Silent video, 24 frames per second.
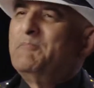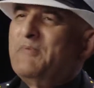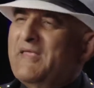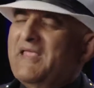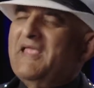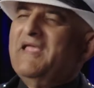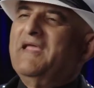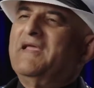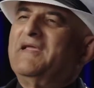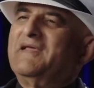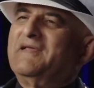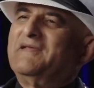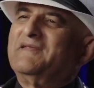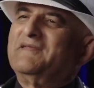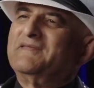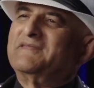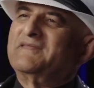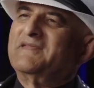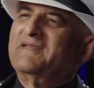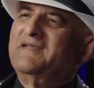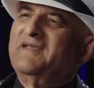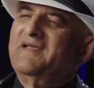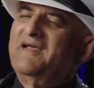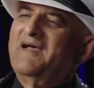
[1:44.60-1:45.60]
beings
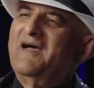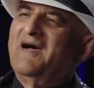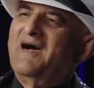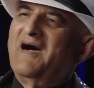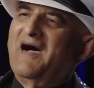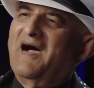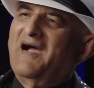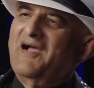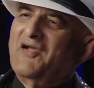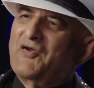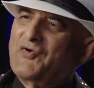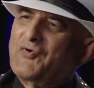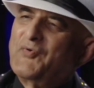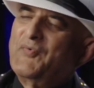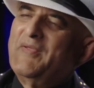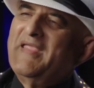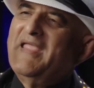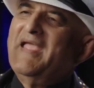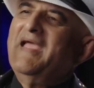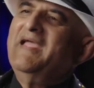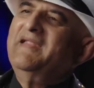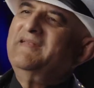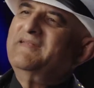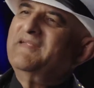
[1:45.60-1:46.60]
are
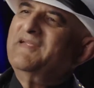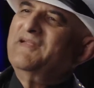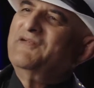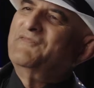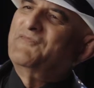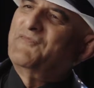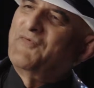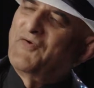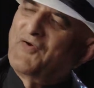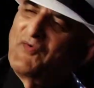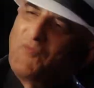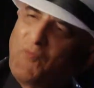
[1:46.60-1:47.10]
created for